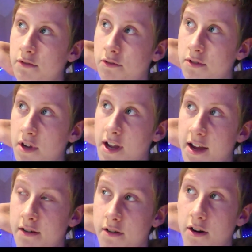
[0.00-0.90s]
Because I
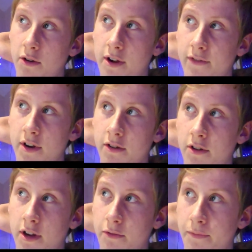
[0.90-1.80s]
can, and I'm going to have a little
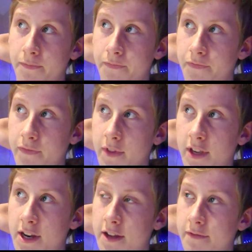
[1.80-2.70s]
go
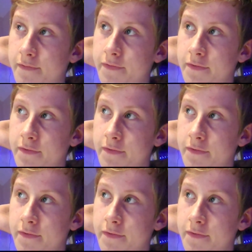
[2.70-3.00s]
in it.